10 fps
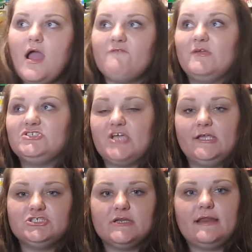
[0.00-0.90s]
I've been
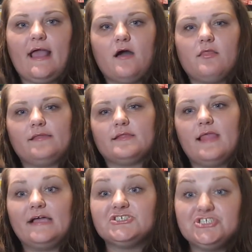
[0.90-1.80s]
changing it out like the
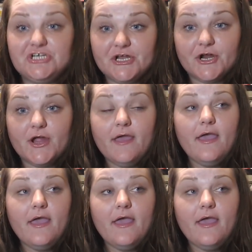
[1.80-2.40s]
last year,